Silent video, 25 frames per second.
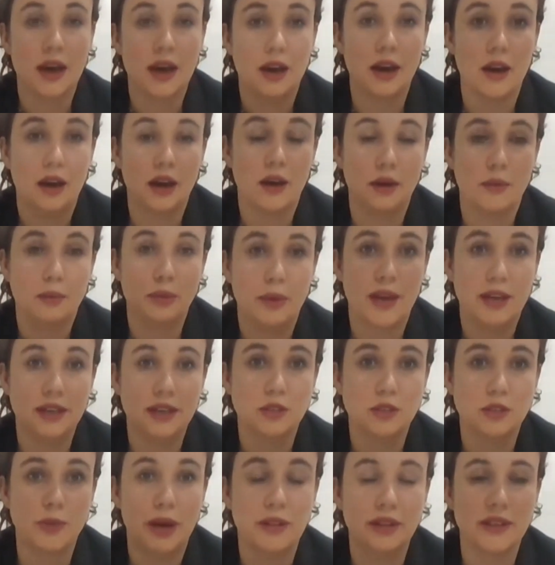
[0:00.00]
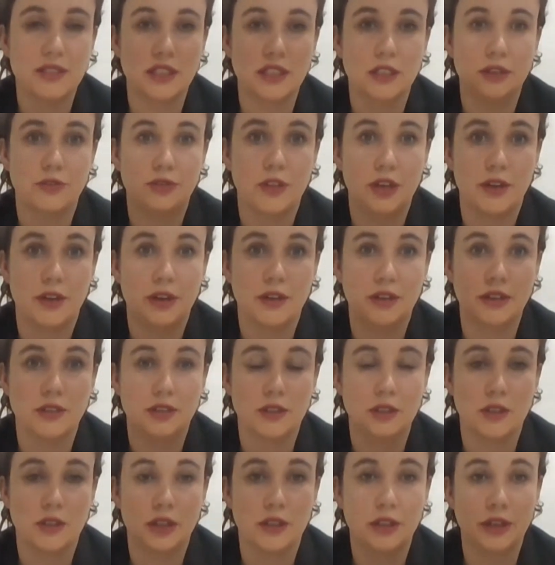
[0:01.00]
as well as if there
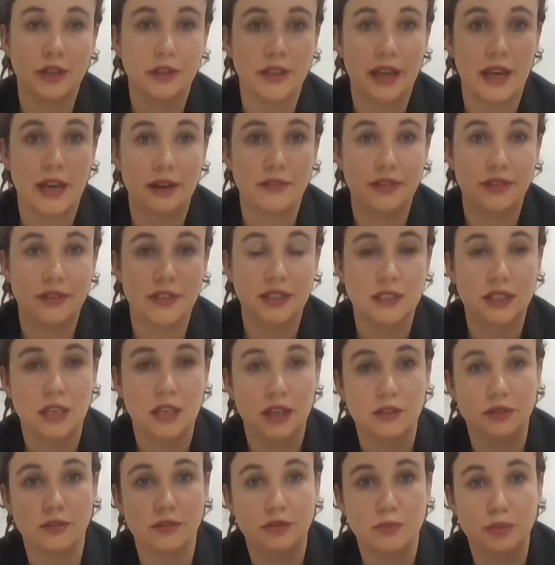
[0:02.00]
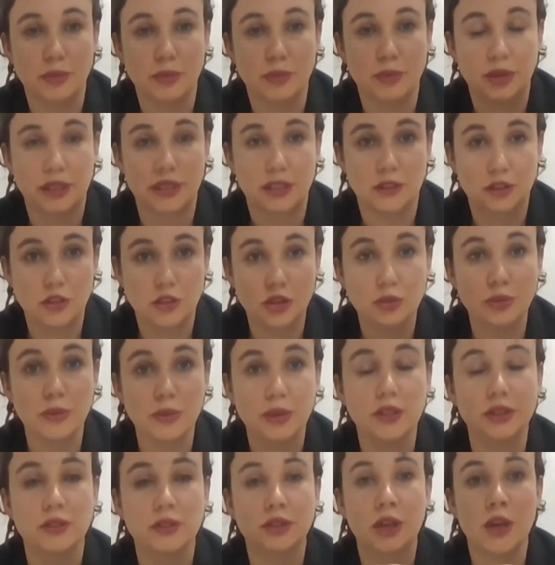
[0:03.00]
is clearly evidence of malignant
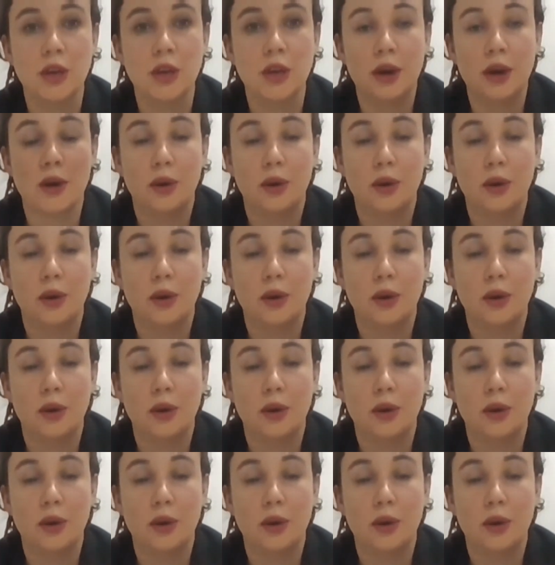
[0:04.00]
tumors